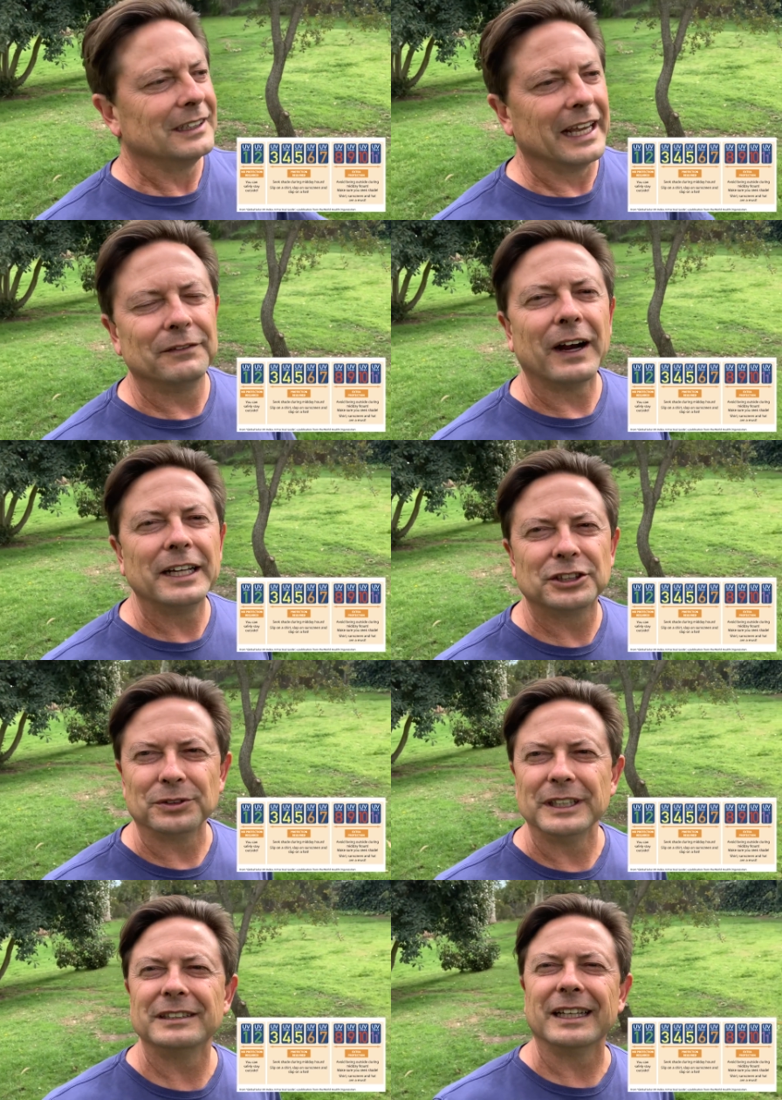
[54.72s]

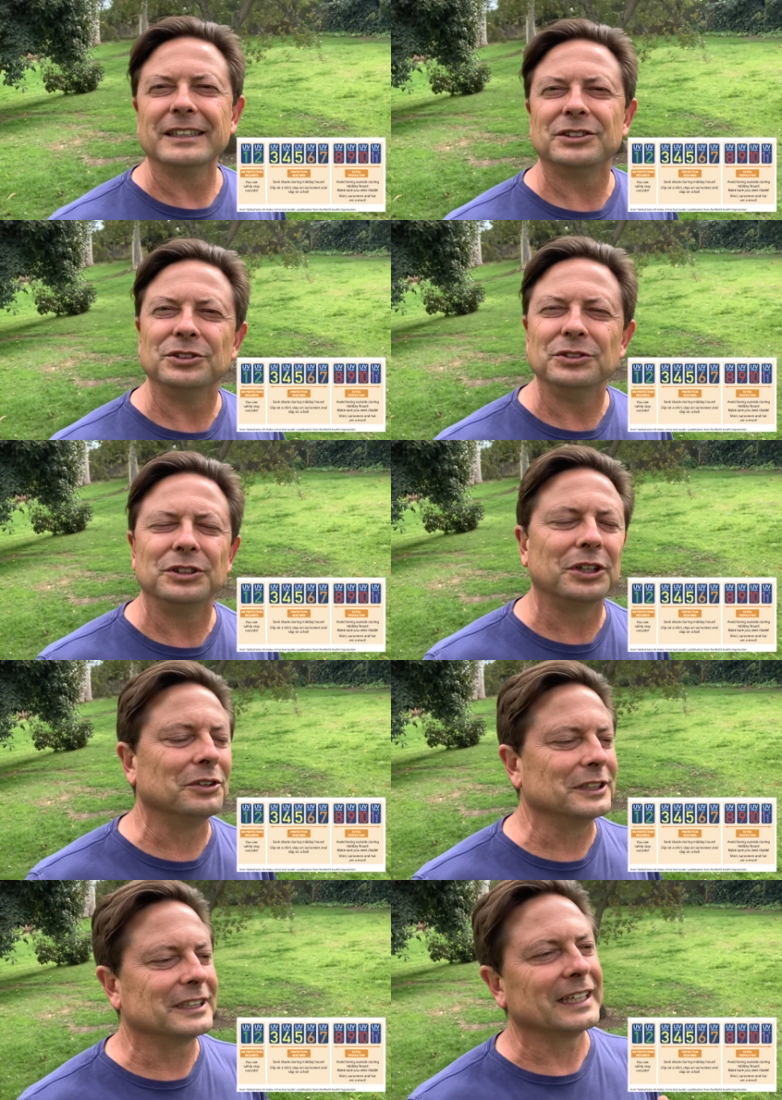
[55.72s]
advisories as to you can
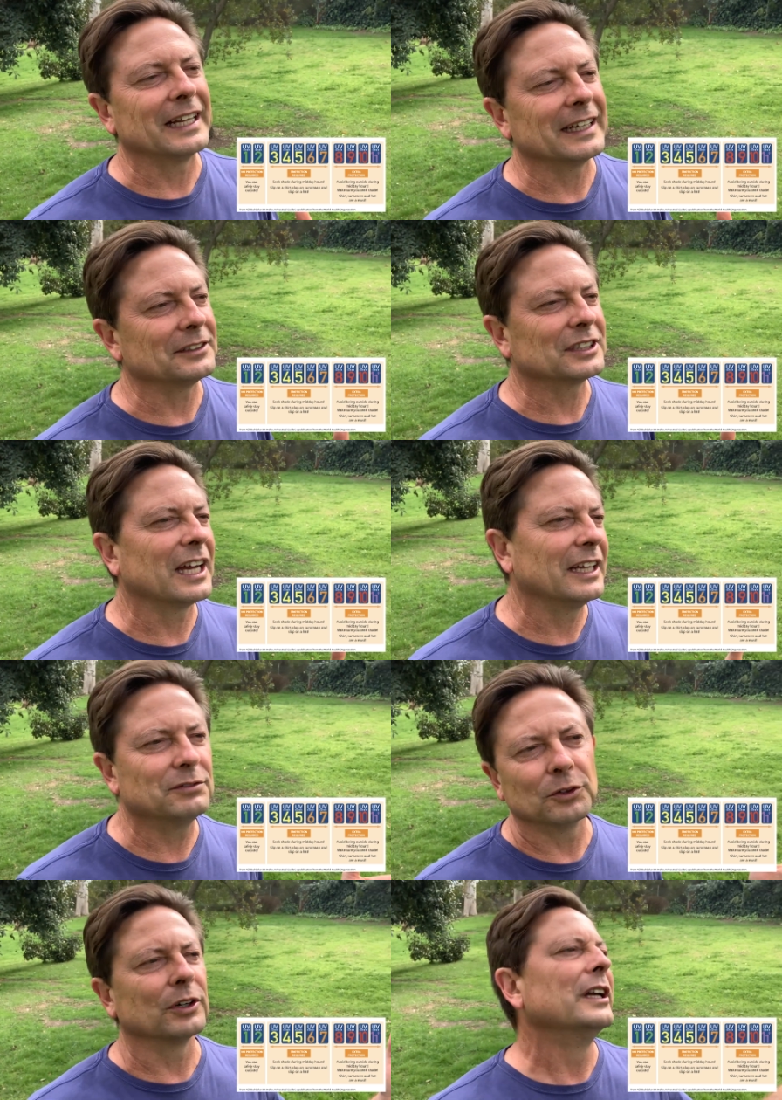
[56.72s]
only stand
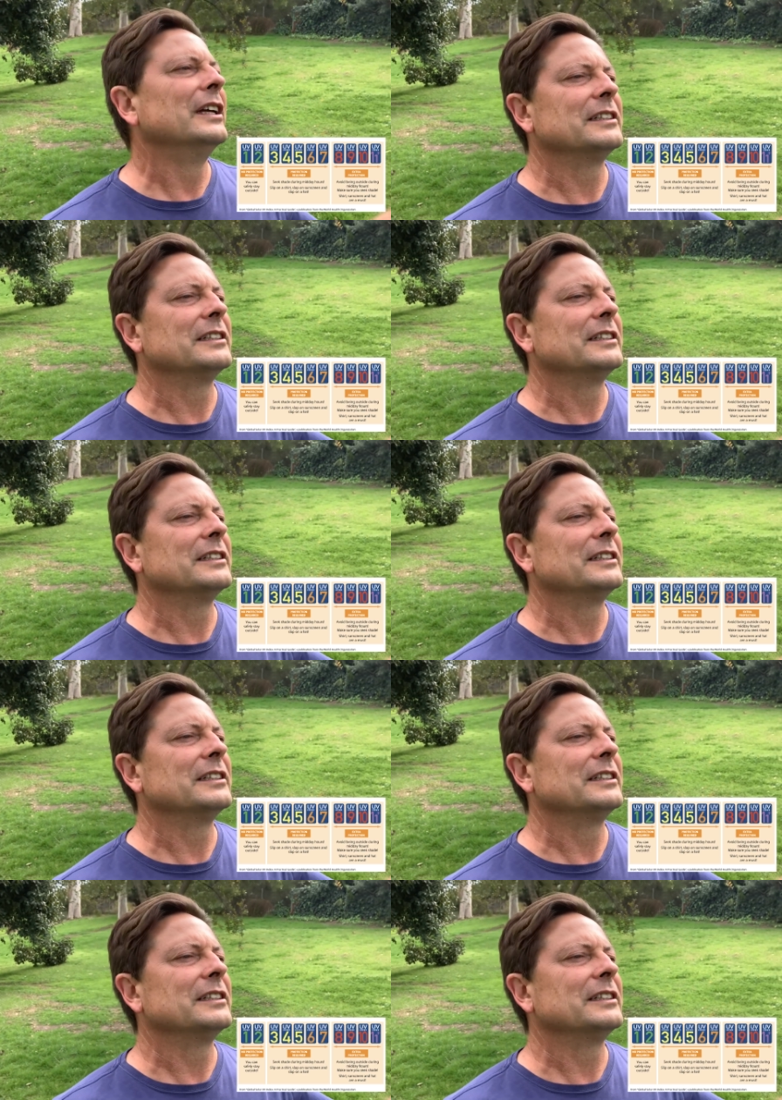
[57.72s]
outside for